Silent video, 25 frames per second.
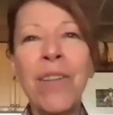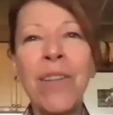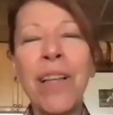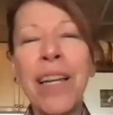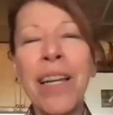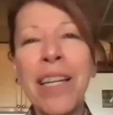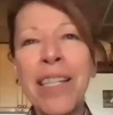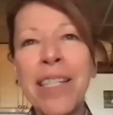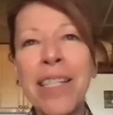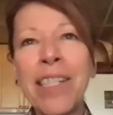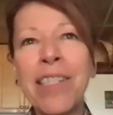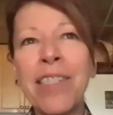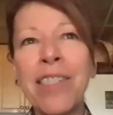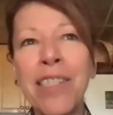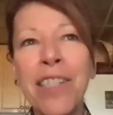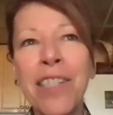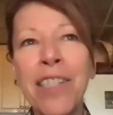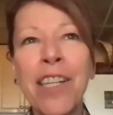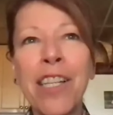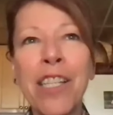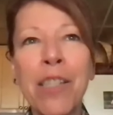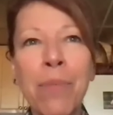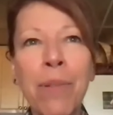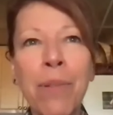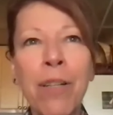they do a lot of
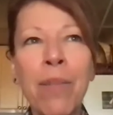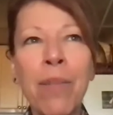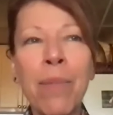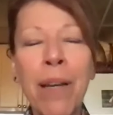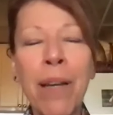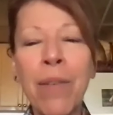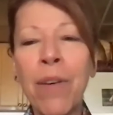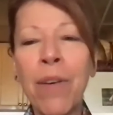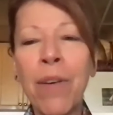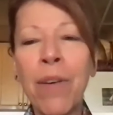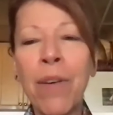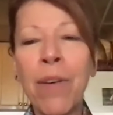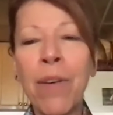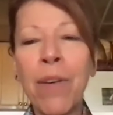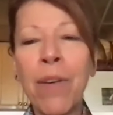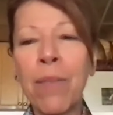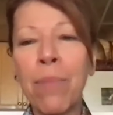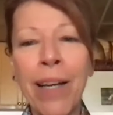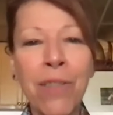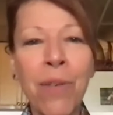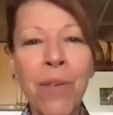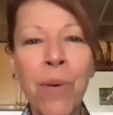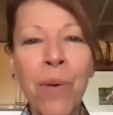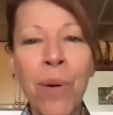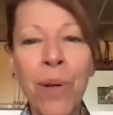testing and experimenting
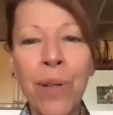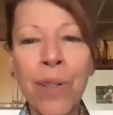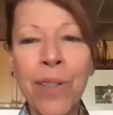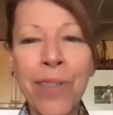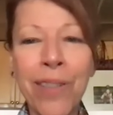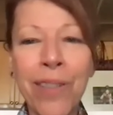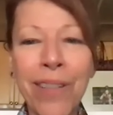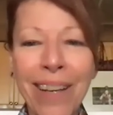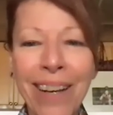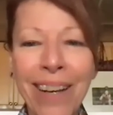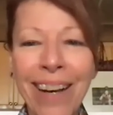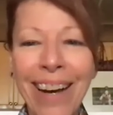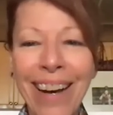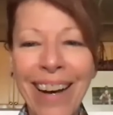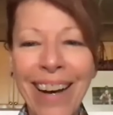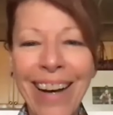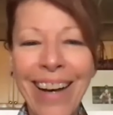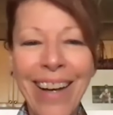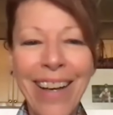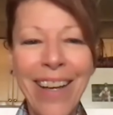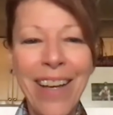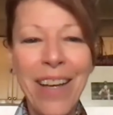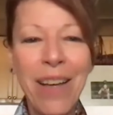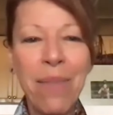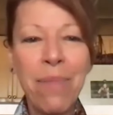with mice, of course.
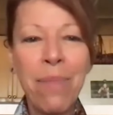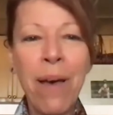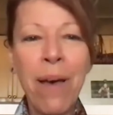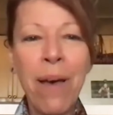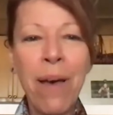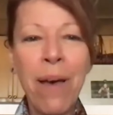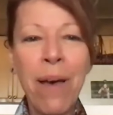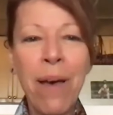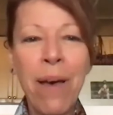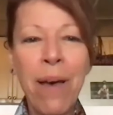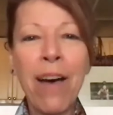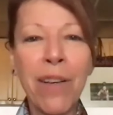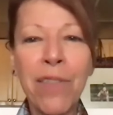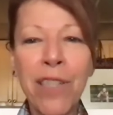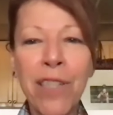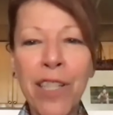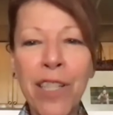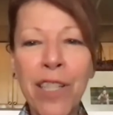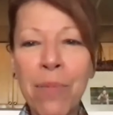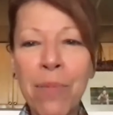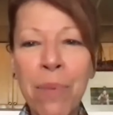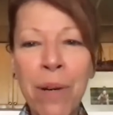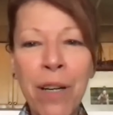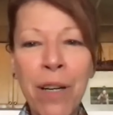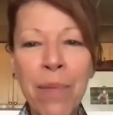
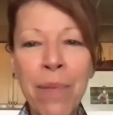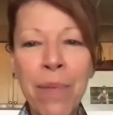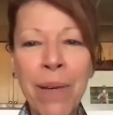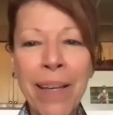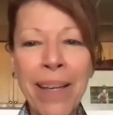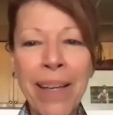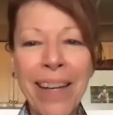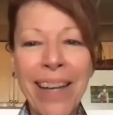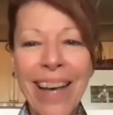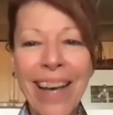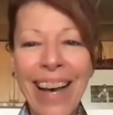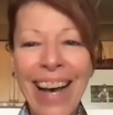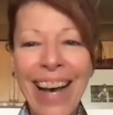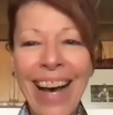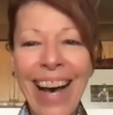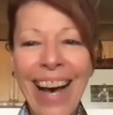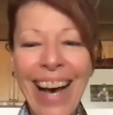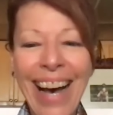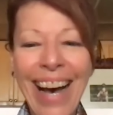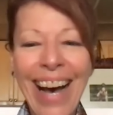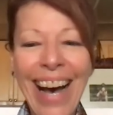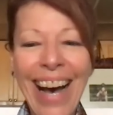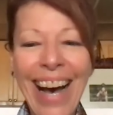Pavlov's experiment.